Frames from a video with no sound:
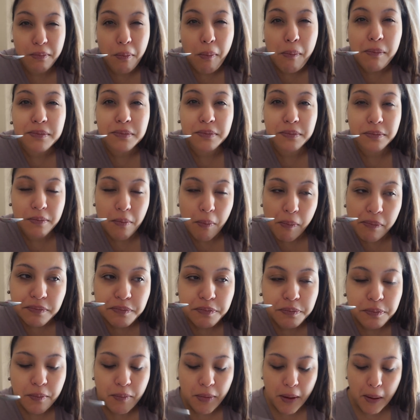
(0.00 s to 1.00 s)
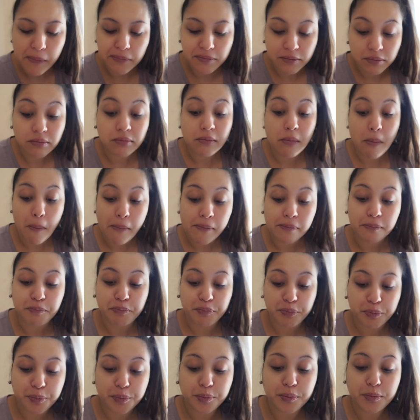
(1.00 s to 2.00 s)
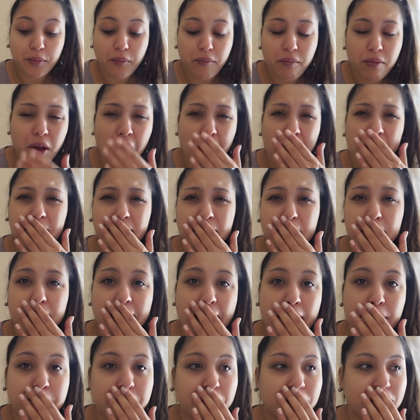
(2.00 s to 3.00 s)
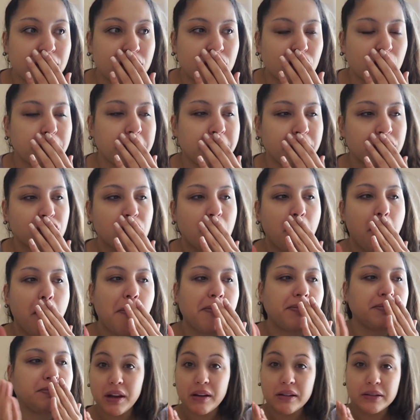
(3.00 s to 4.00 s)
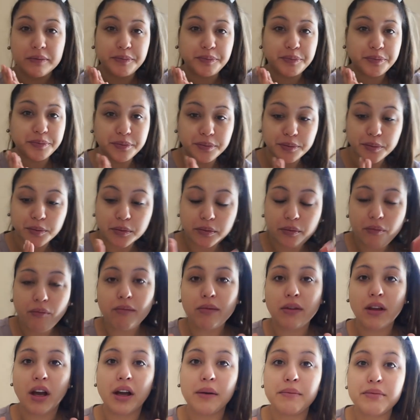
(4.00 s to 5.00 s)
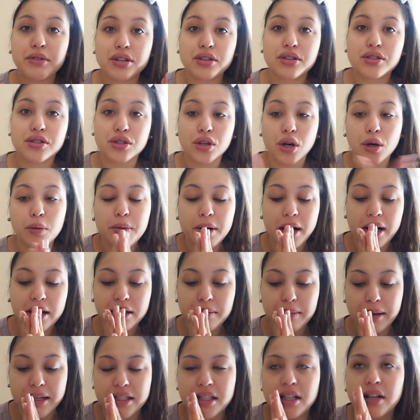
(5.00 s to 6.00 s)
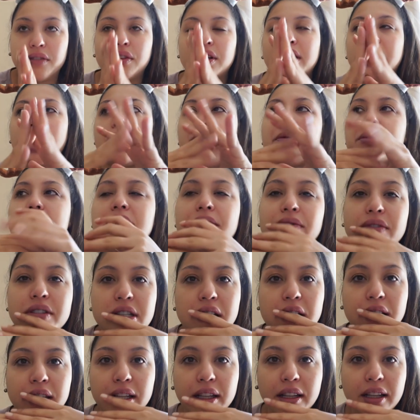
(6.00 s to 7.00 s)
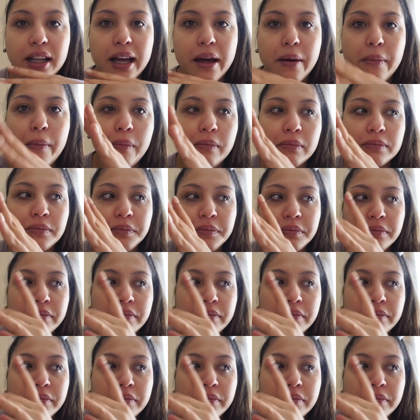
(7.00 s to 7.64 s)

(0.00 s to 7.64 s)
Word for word: Mm-hmm, mm. I love blackberries so much. I'm just so proud of myself. Like I was even telling Lem,